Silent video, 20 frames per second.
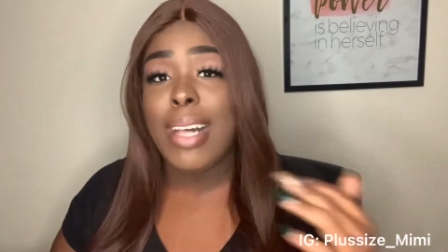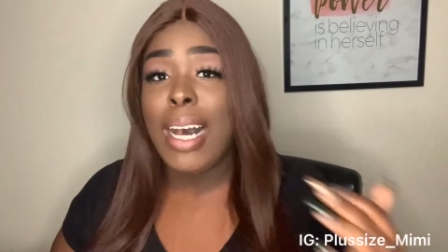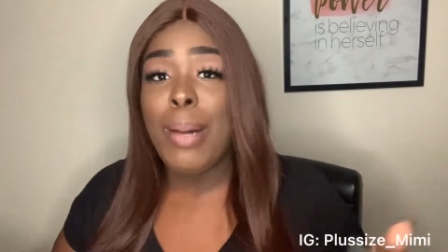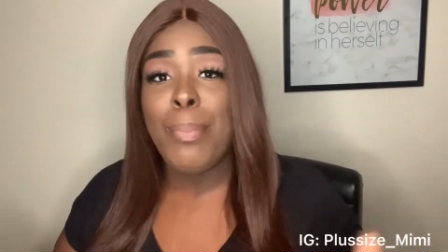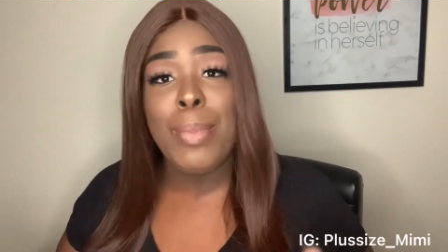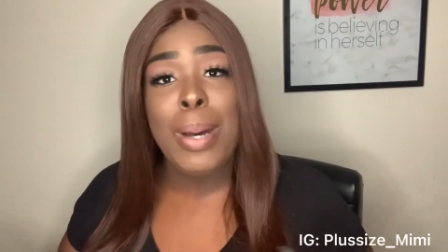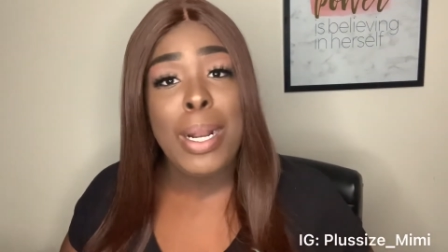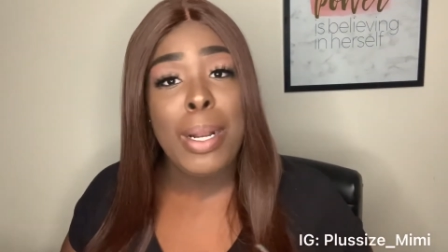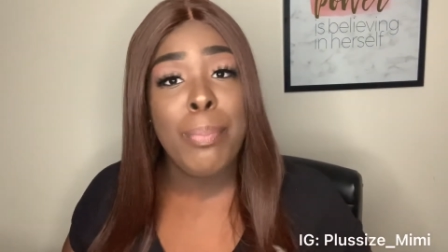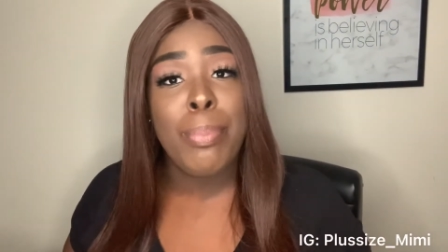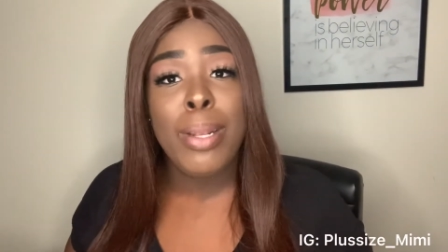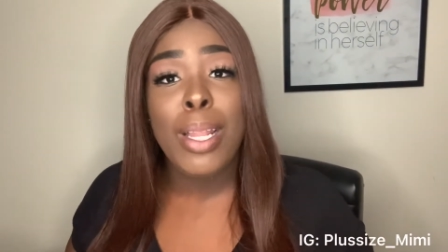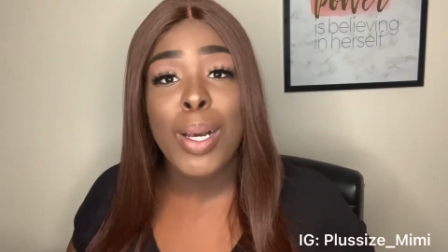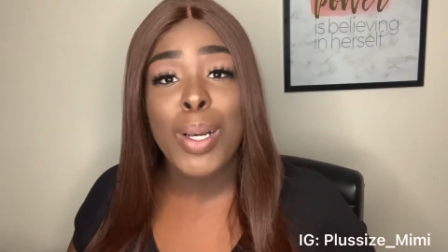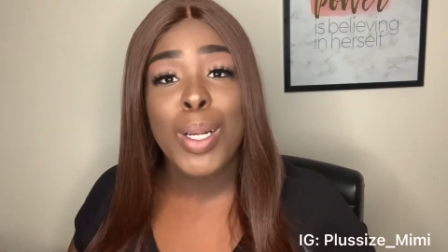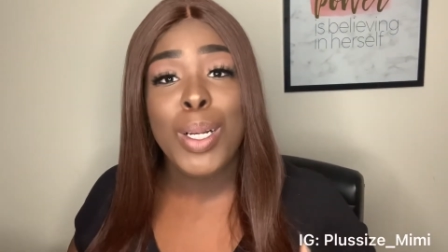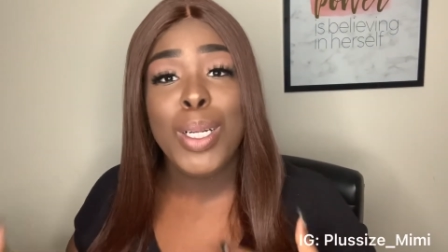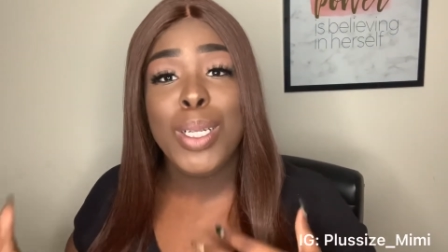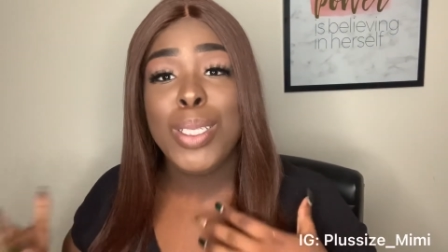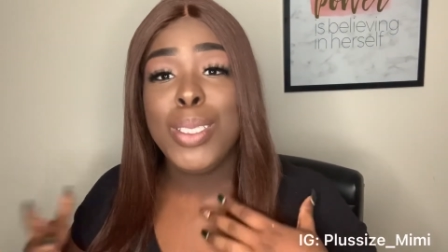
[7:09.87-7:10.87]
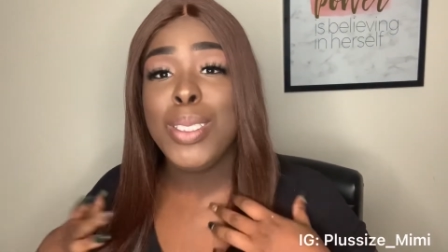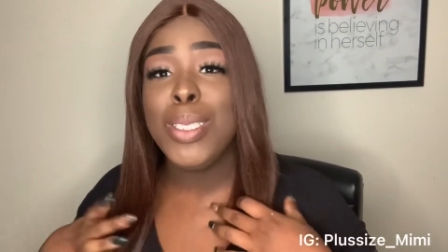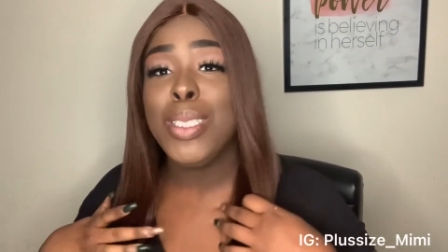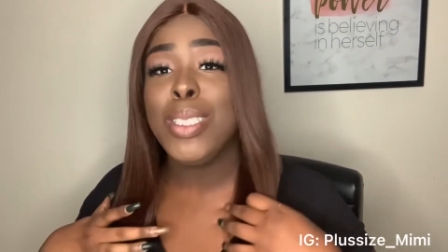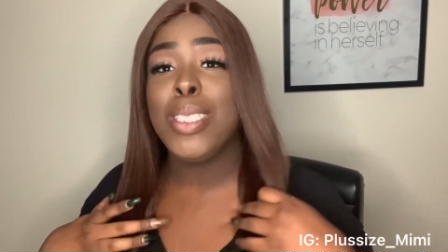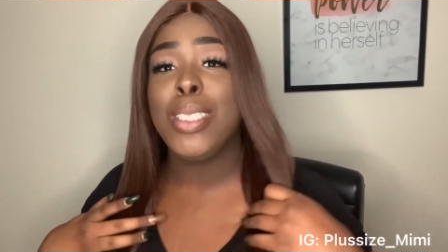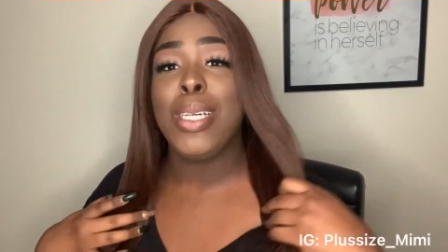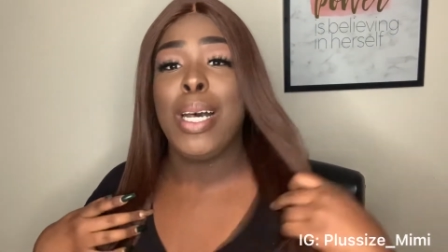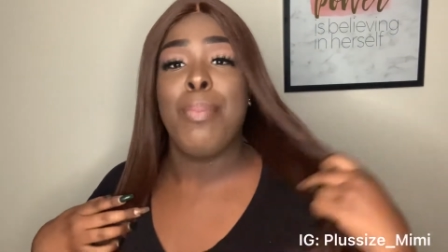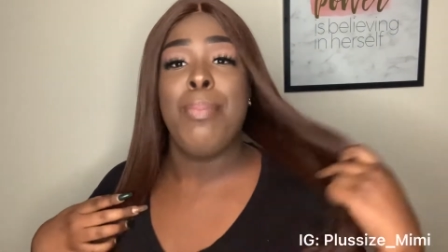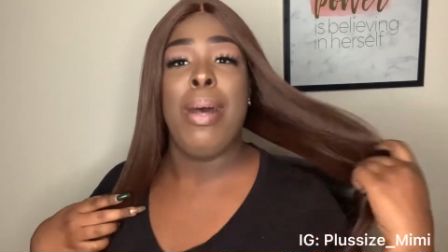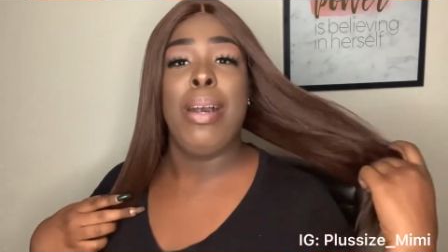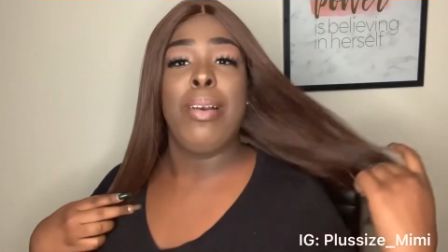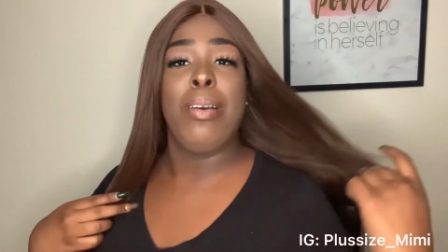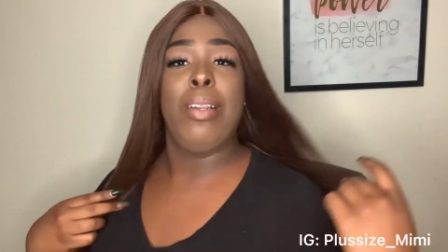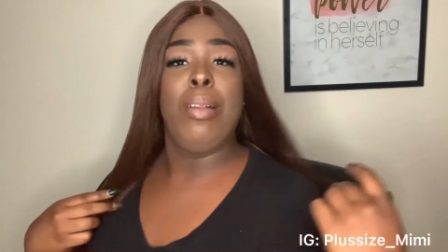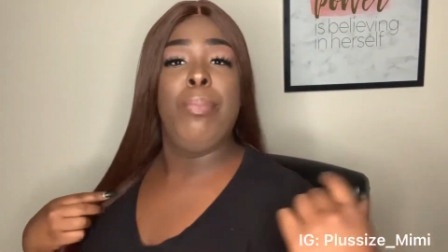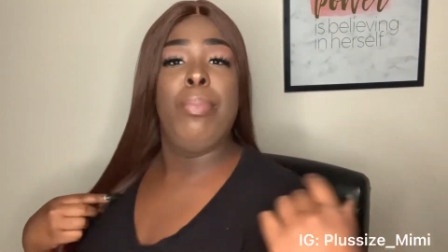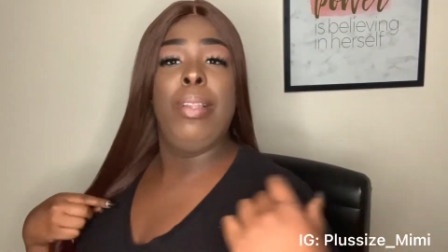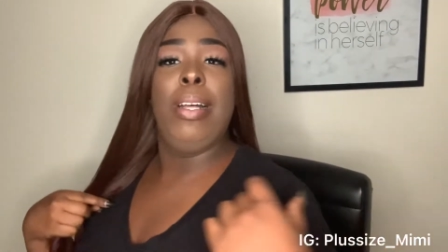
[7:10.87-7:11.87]
I'm not a plucker, so I'm not
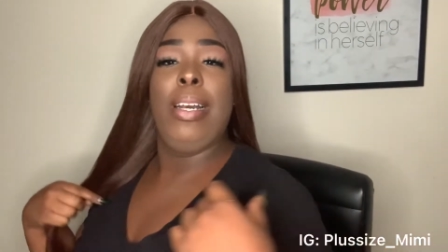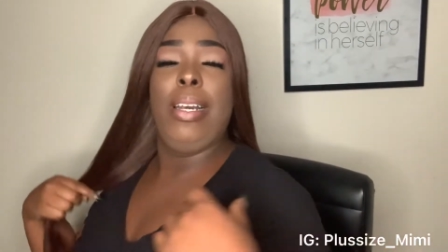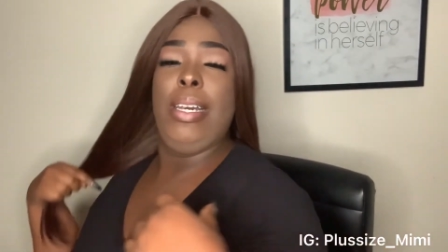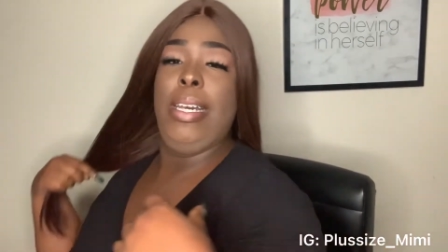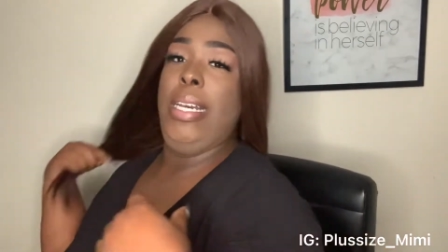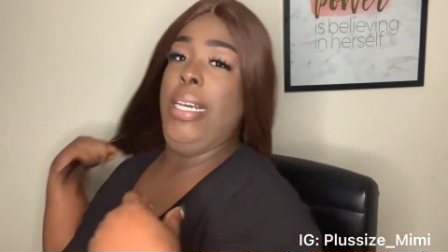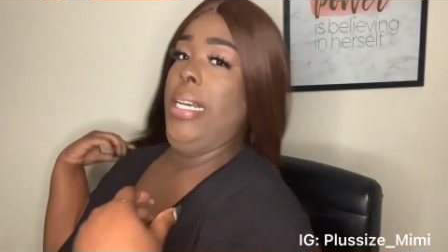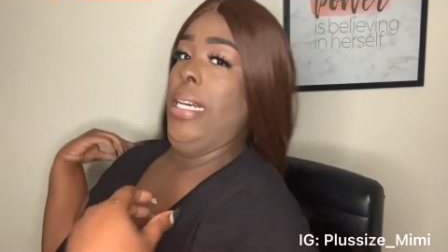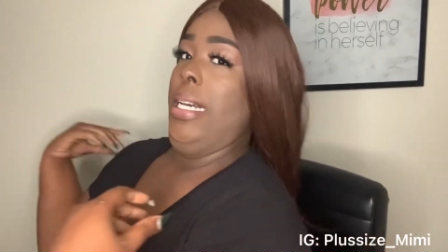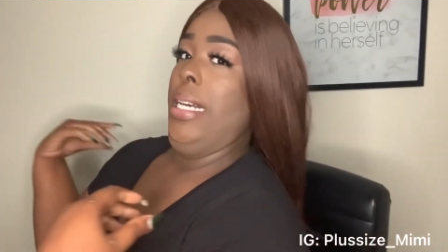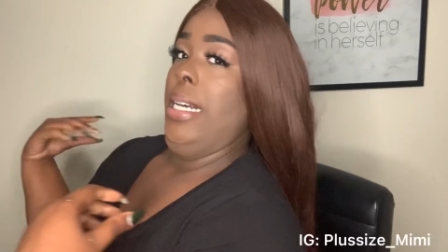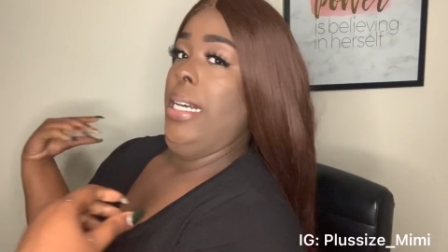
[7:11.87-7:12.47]
going to pluck it.